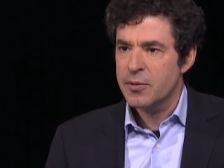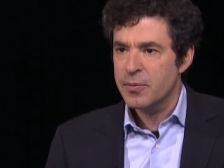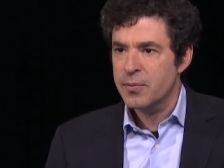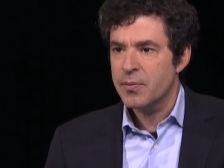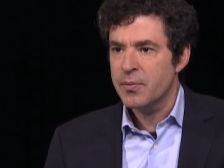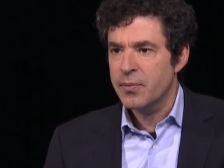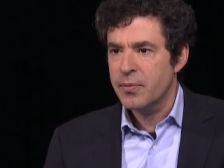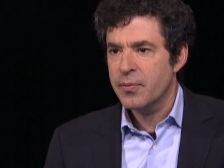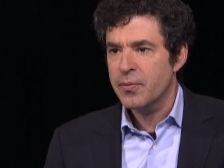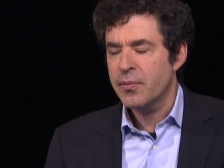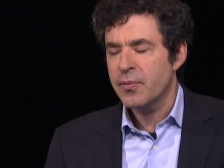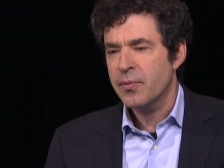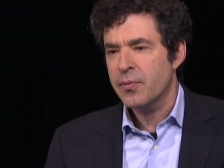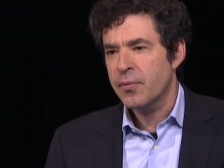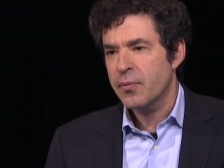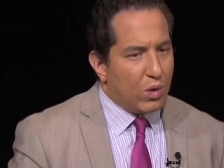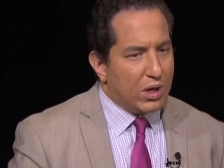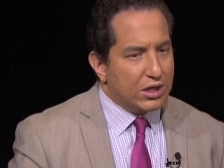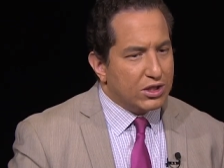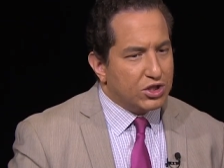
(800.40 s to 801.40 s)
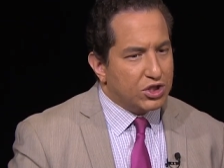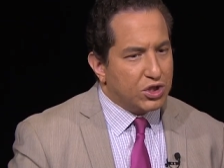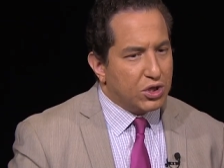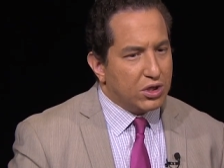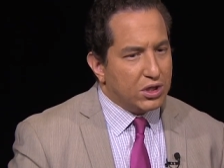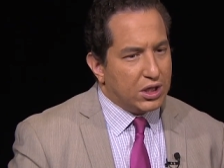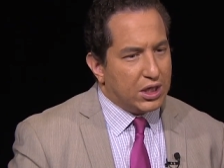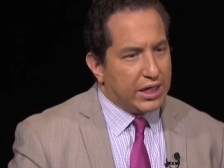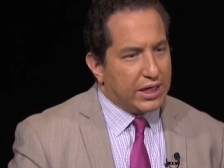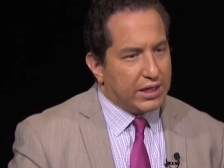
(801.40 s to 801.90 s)
Right. Well,
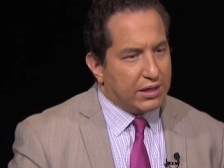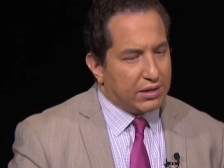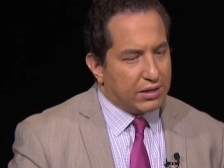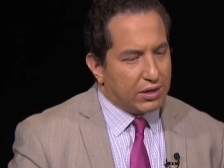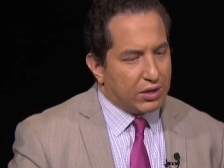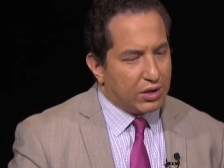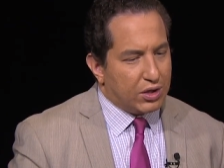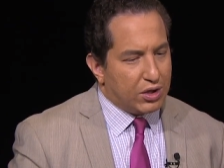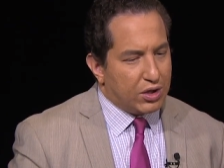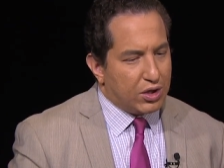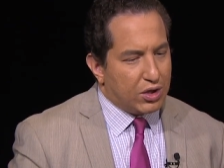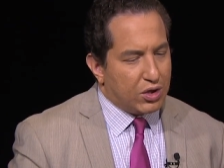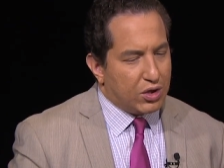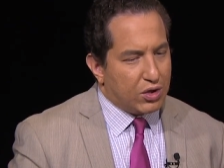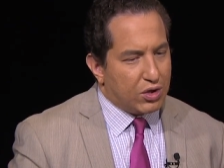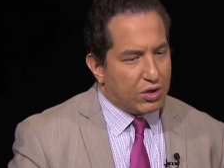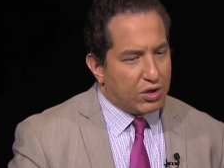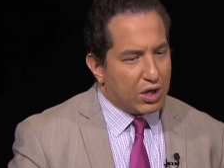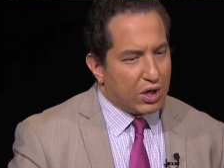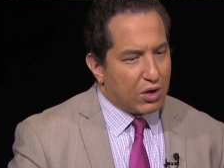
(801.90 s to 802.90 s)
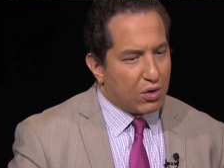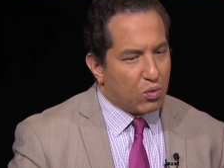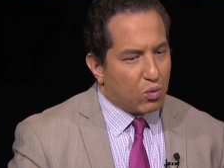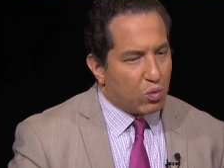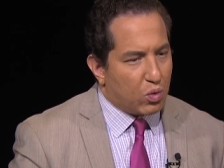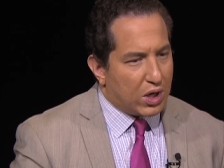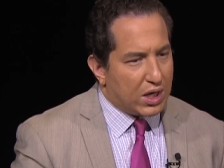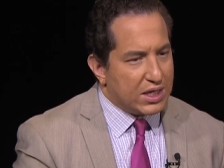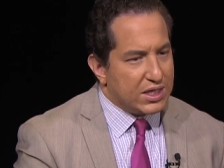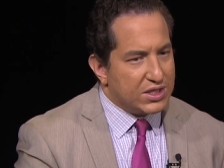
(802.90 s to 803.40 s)
certainly there
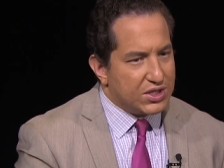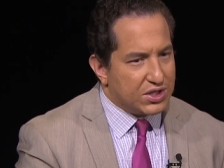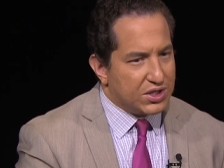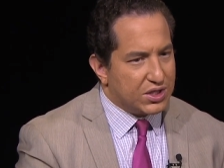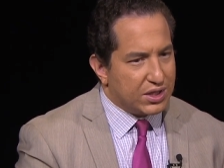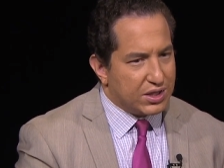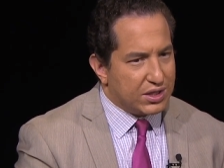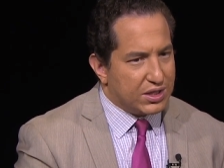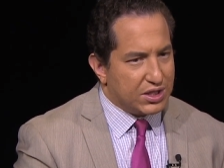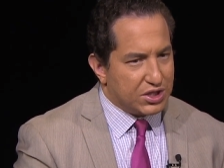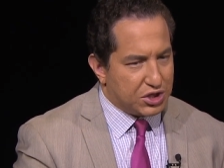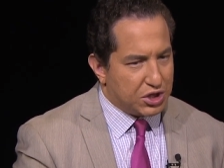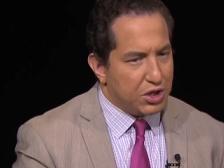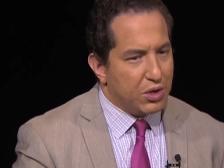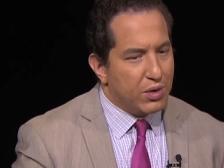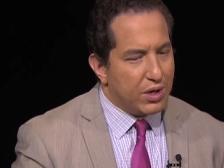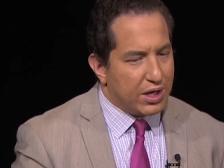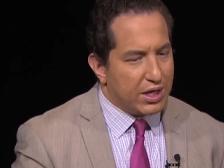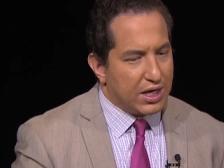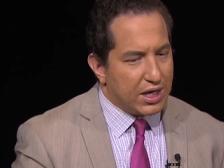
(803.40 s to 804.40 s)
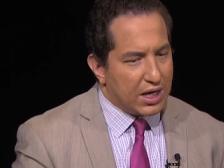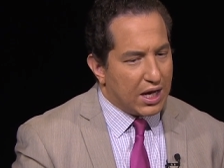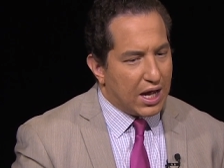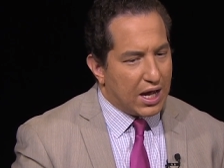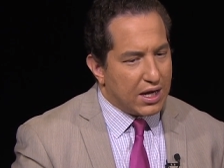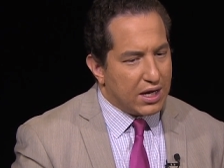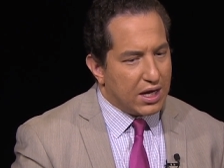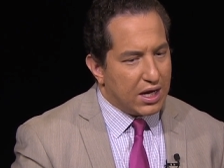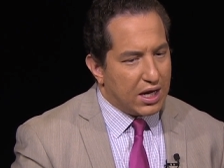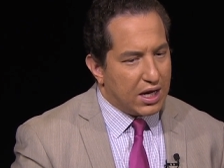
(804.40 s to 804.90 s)
was disunity,
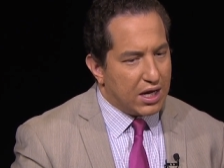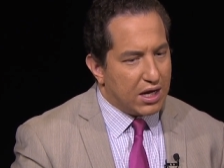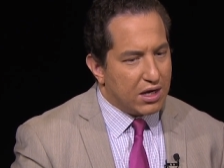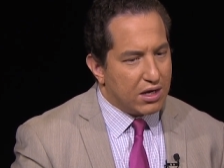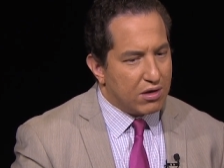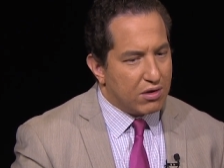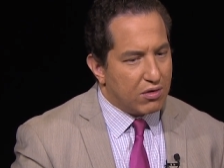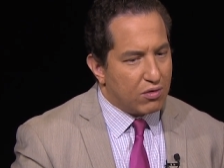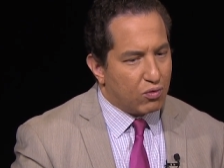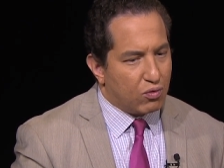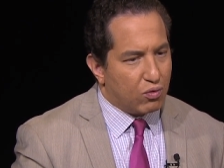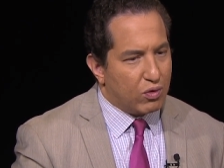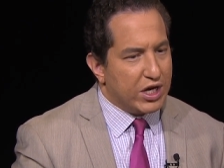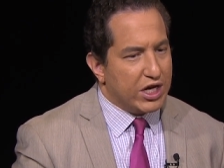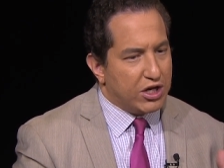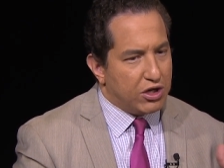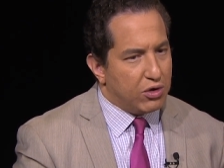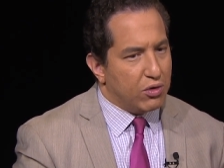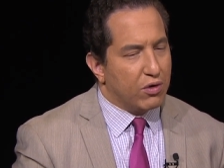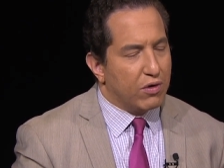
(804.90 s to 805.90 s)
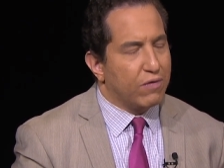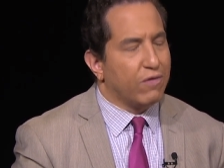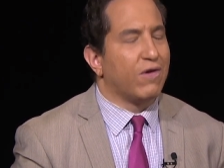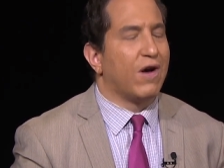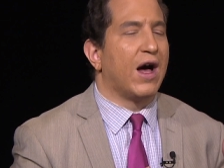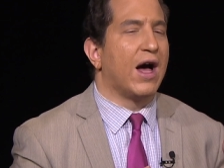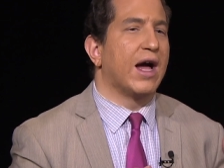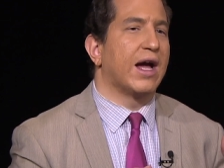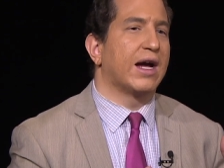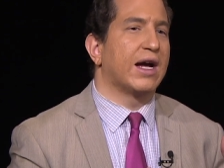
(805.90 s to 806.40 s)
and in
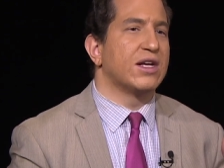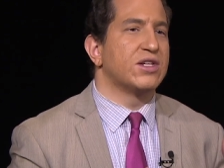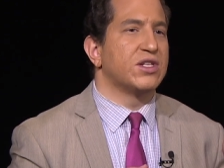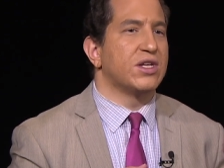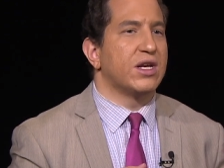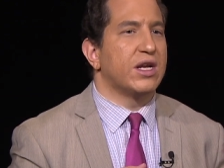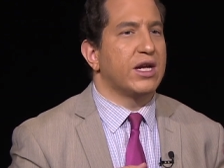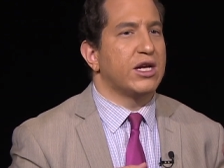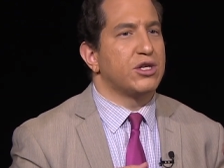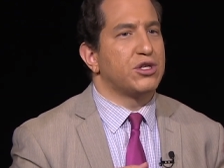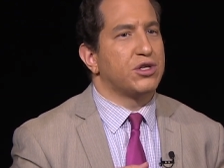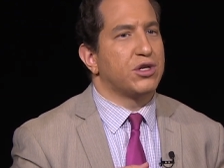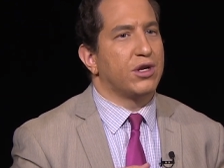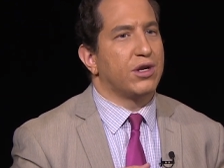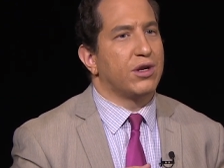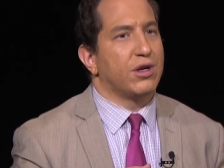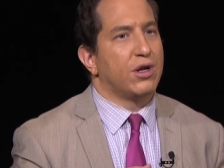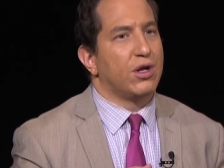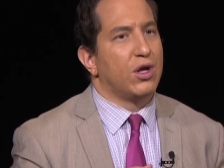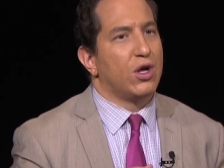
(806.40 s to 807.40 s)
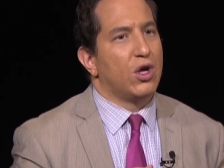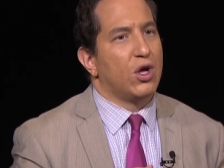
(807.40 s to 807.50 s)
reunifying as a nation,